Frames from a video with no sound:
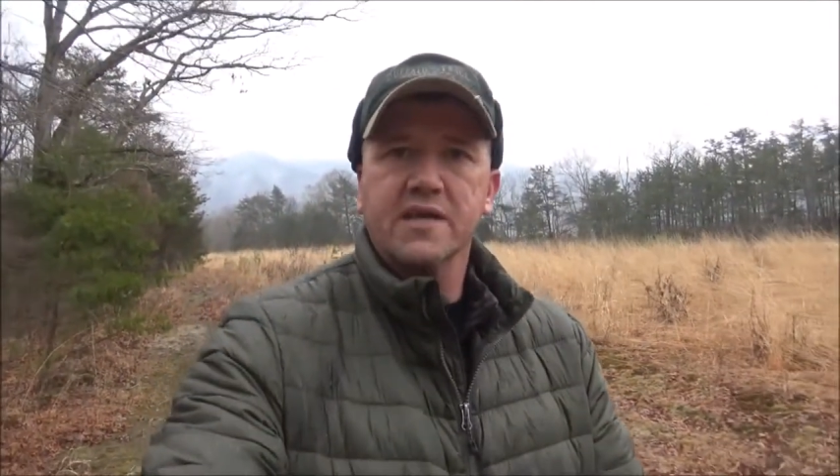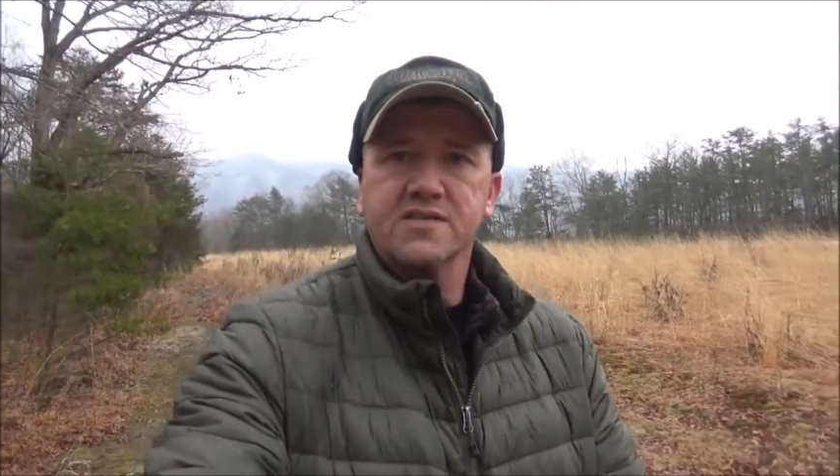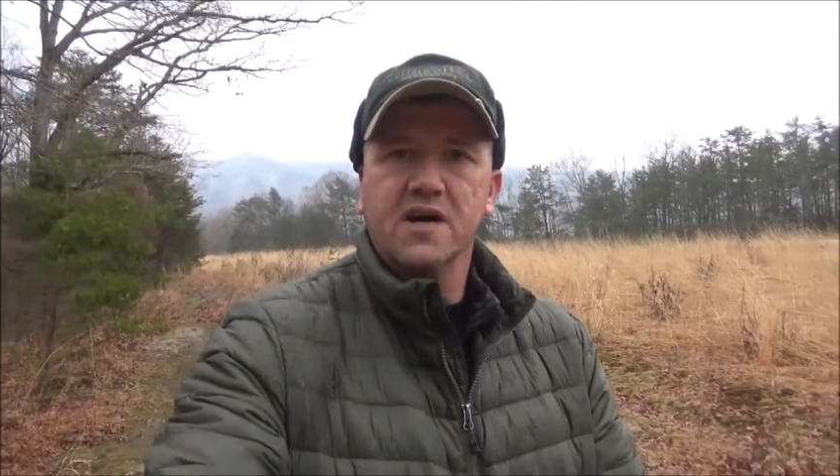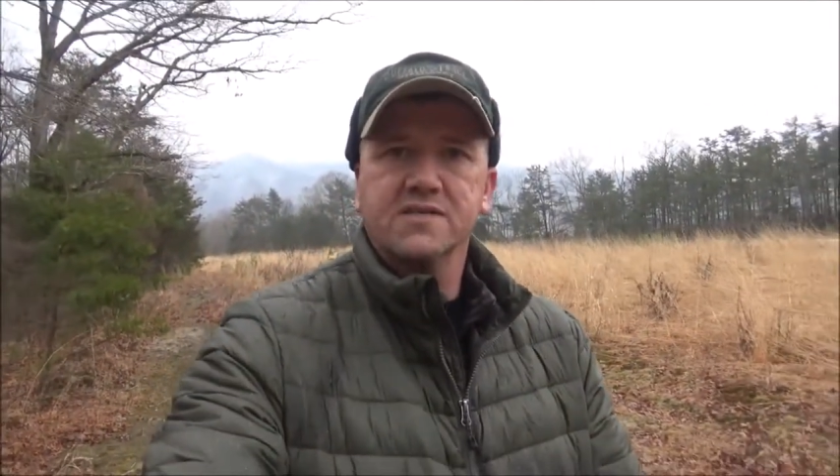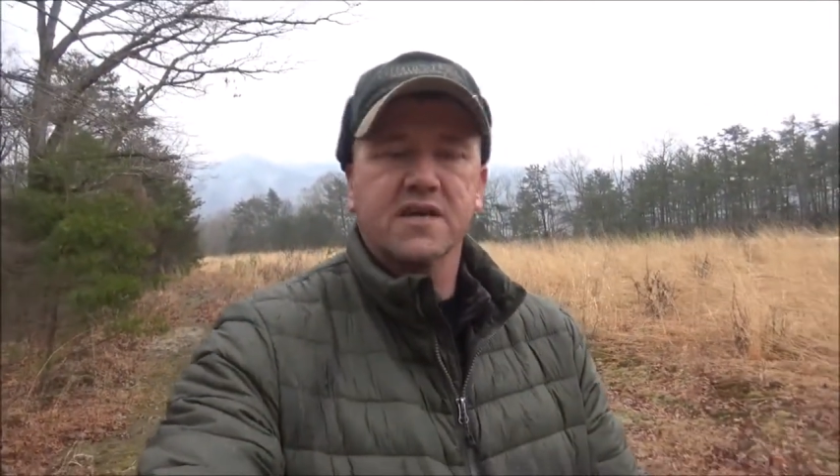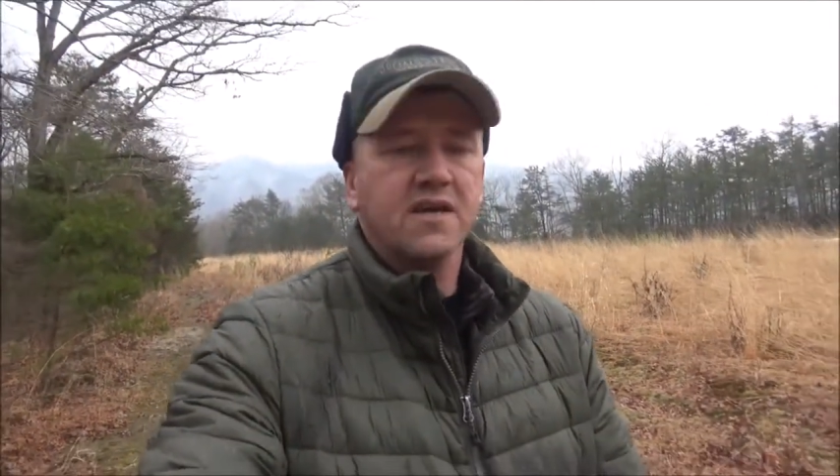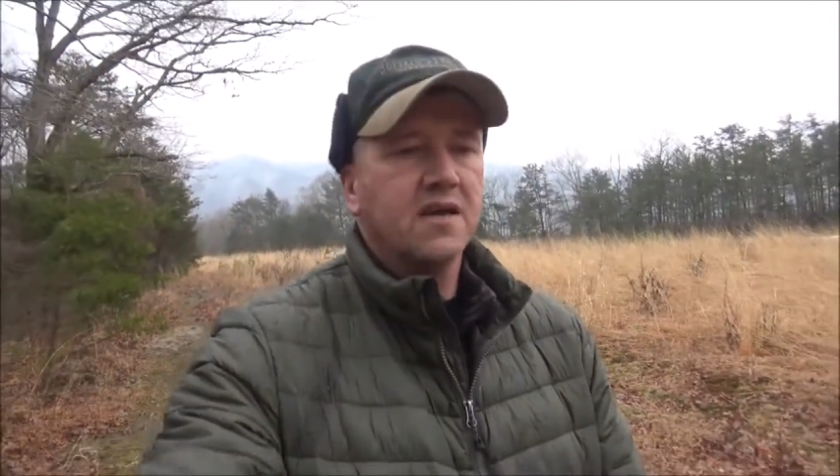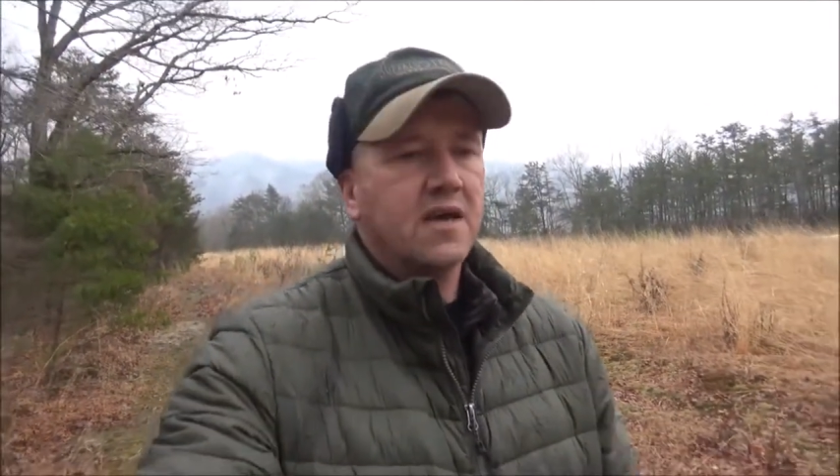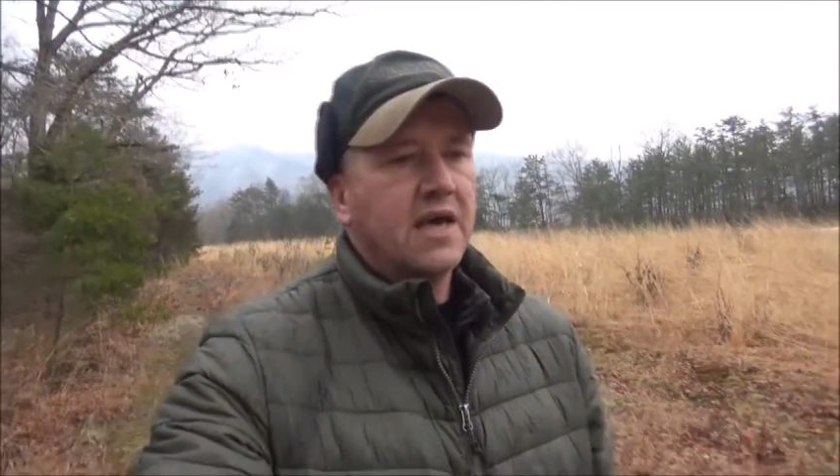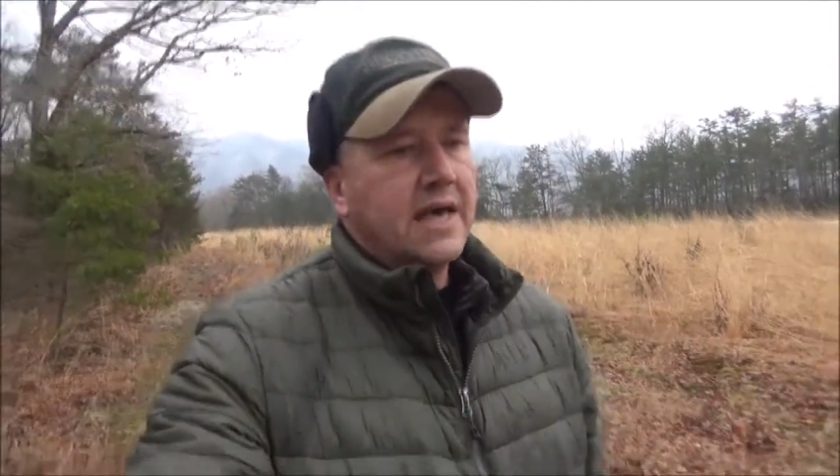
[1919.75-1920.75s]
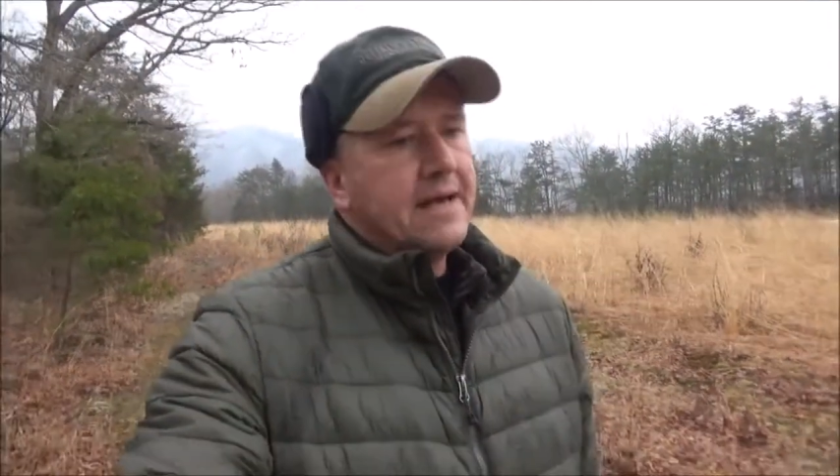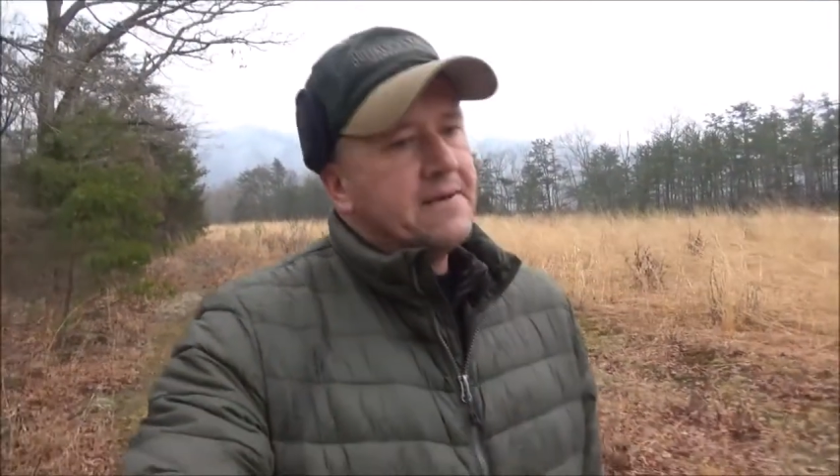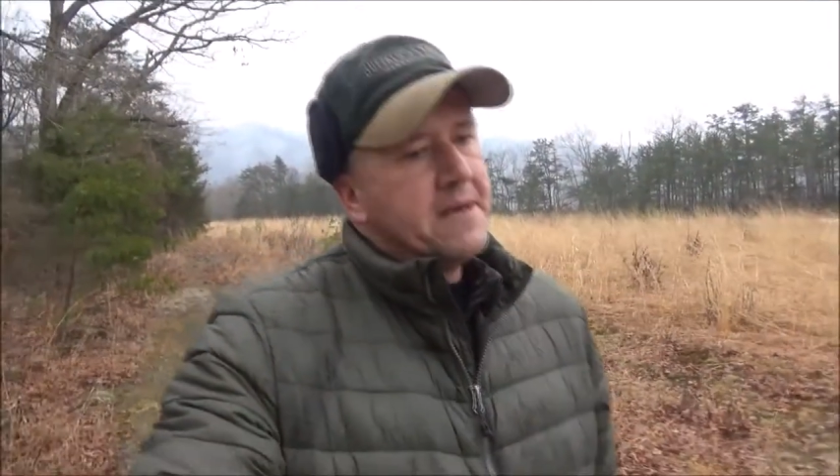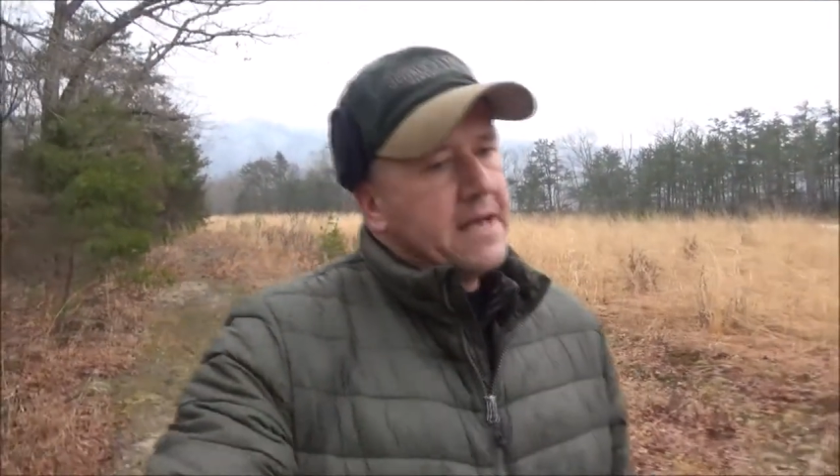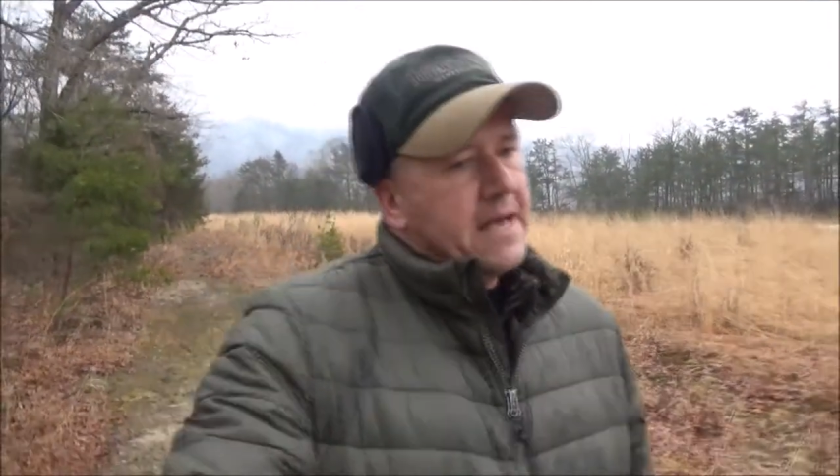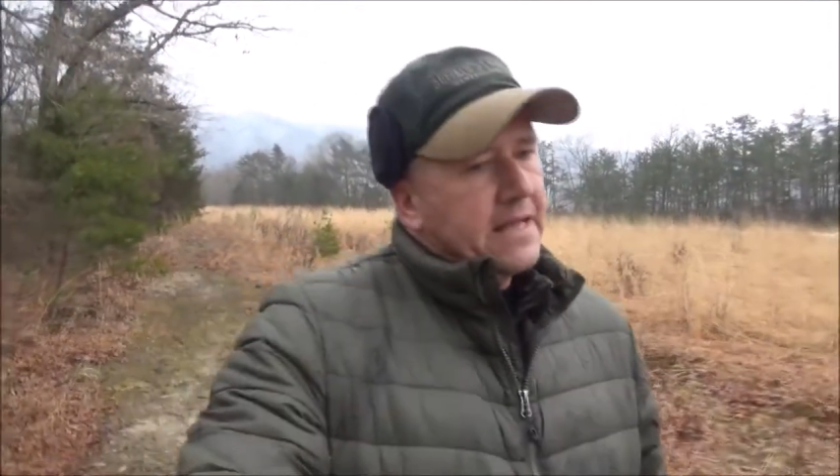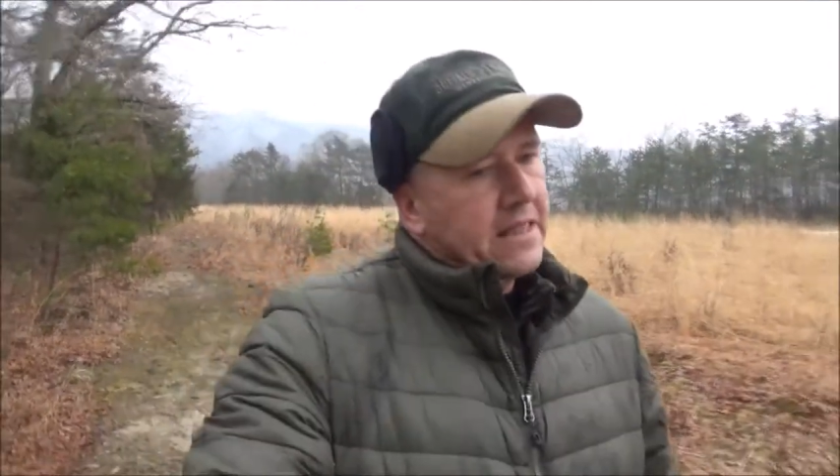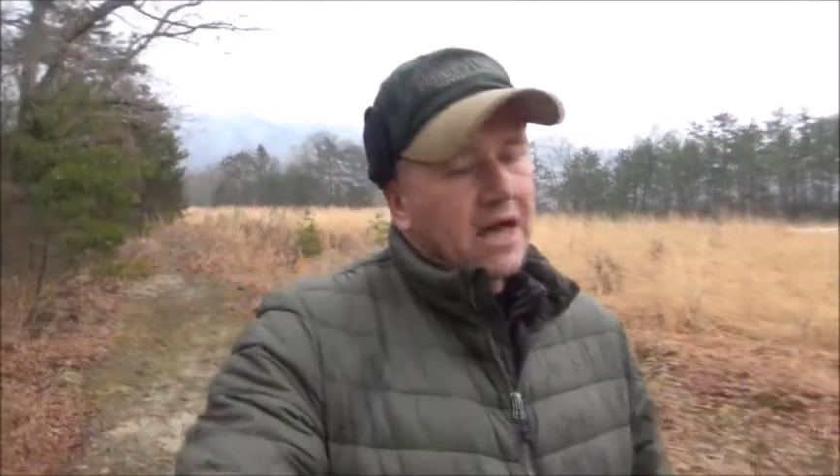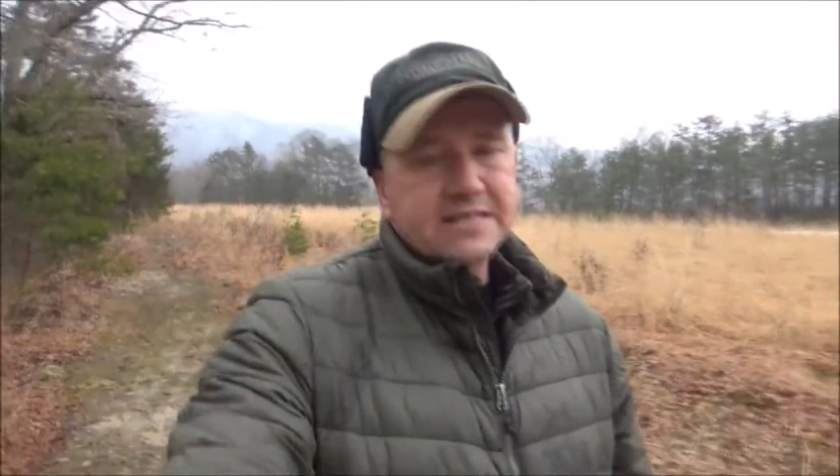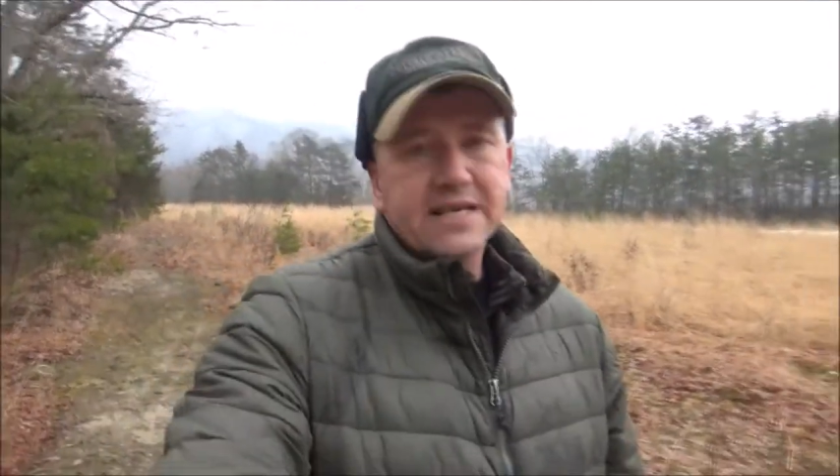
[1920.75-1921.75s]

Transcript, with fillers: it's hunting? A lot of